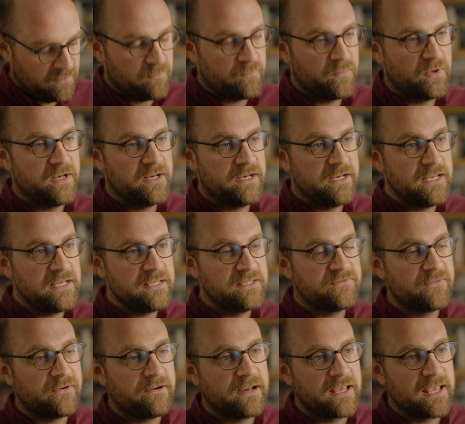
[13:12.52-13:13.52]
But it needs
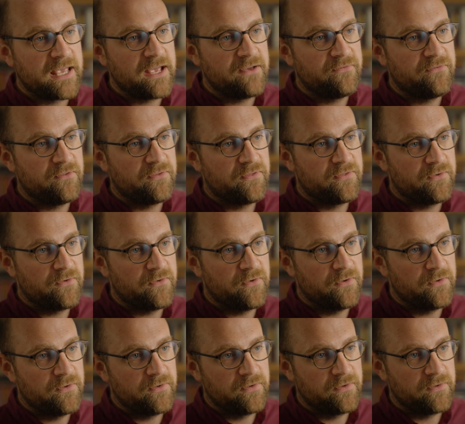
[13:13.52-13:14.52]
very careful
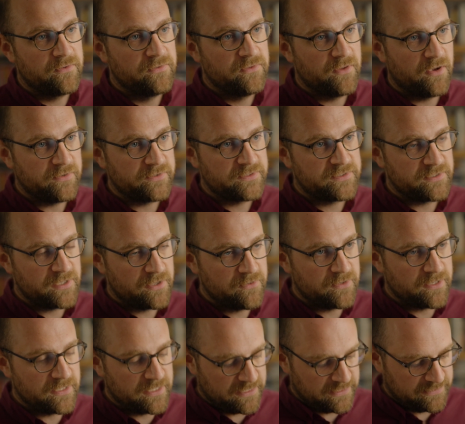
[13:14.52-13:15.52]
thought, not
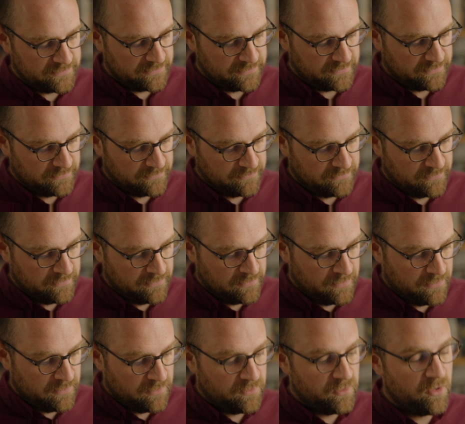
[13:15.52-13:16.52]
sloganizing,
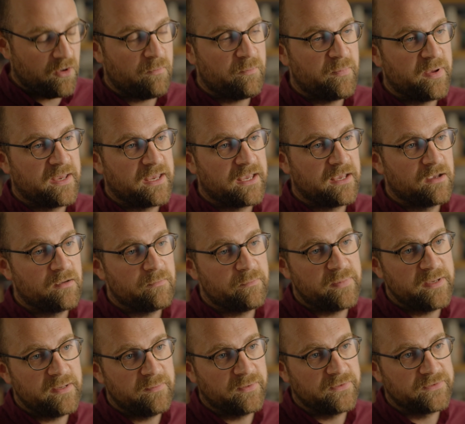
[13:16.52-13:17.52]
not picking up
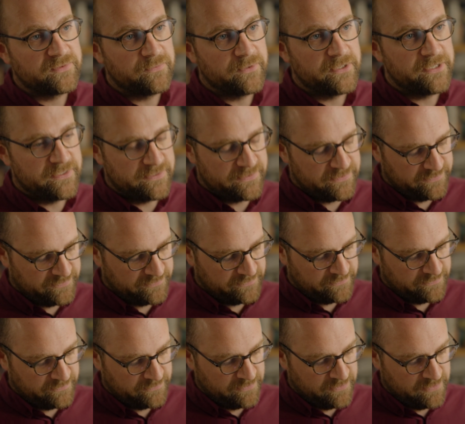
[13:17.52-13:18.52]
people's words.
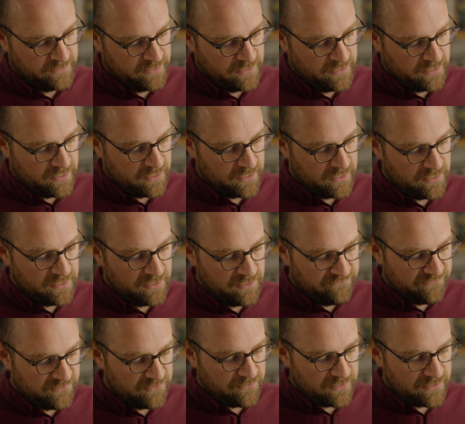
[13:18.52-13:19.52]
And if you